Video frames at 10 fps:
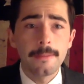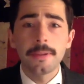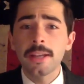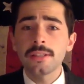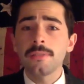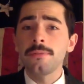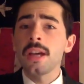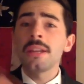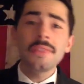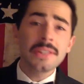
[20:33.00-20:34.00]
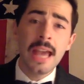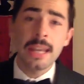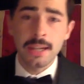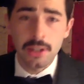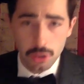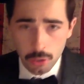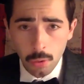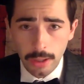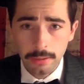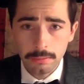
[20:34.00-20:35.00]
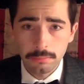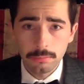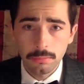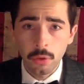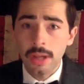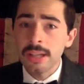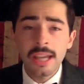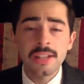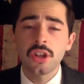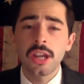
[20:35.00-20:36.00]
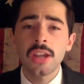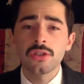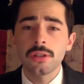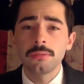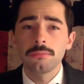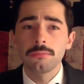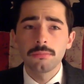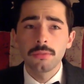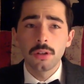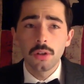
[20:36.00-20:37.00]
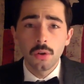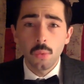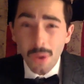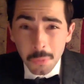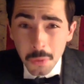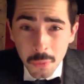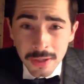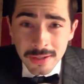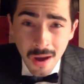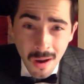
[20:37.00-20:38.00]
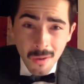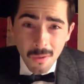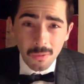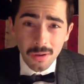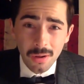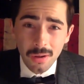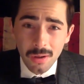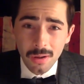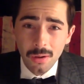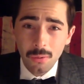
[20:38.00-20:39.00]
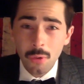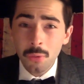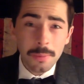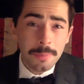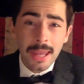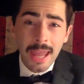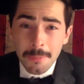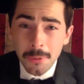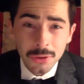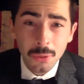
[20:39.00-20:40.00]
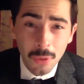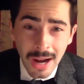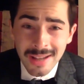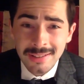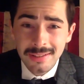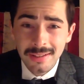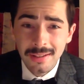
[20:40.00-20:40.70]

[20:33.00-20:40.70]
Because if none of us had any schooling or any education, what would we know? Would we be able to write?